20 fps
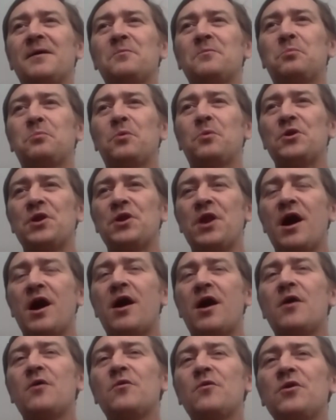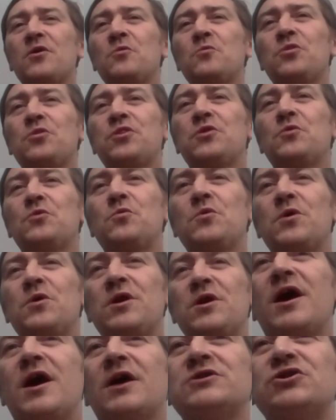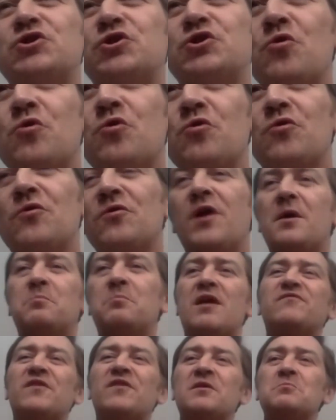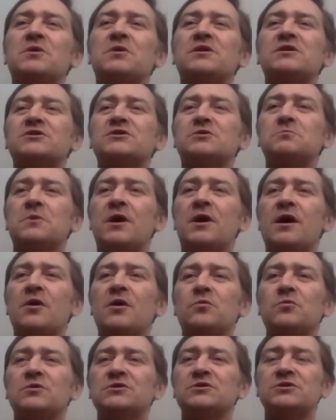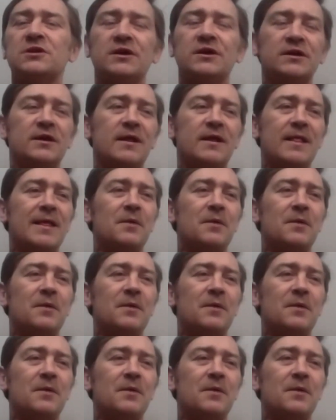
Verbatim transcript: but now the, the way I show that bit of feminism now is like